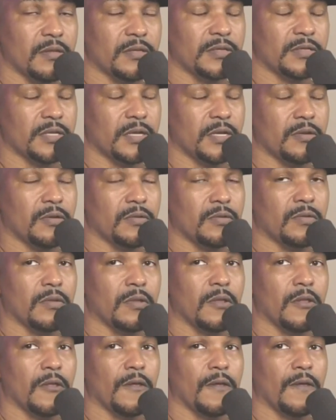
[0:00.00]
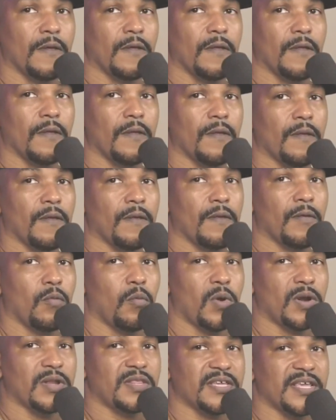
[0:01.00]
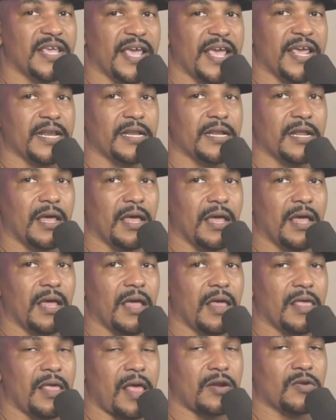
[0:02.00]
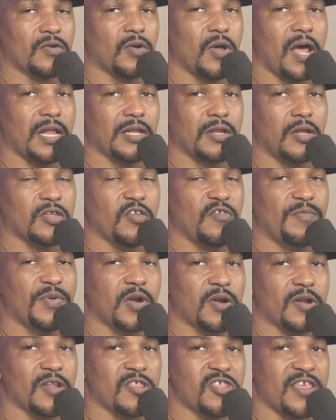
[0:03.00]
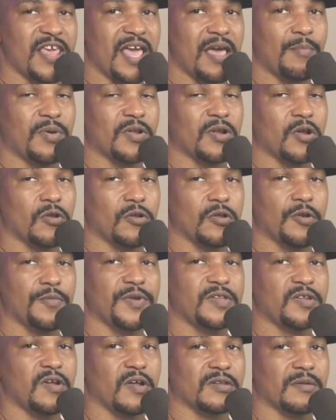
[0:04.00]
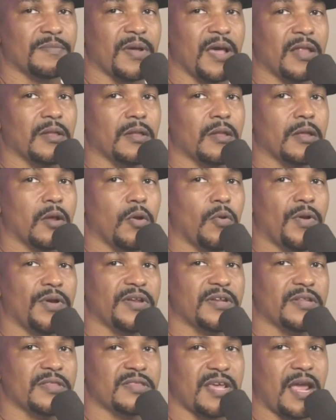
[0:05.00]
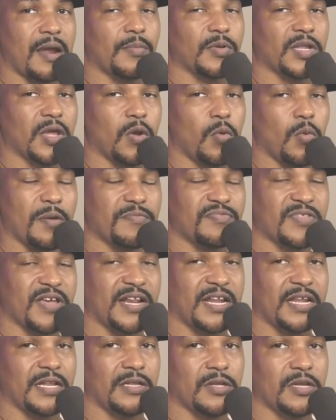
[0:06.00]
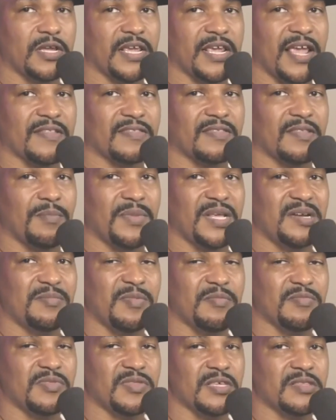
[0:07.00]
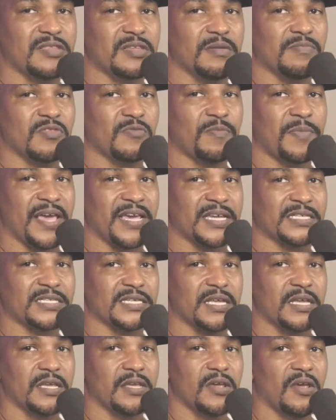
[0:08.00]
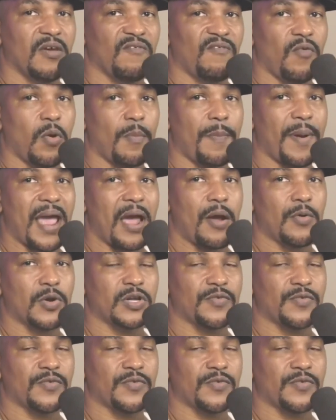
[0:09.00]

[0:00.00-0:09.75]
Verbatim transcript: So once again, uh, I don't know how long you've been on the chat, but earlier we talked about going to the Cyberlink website and looking at the minimum system specs for Power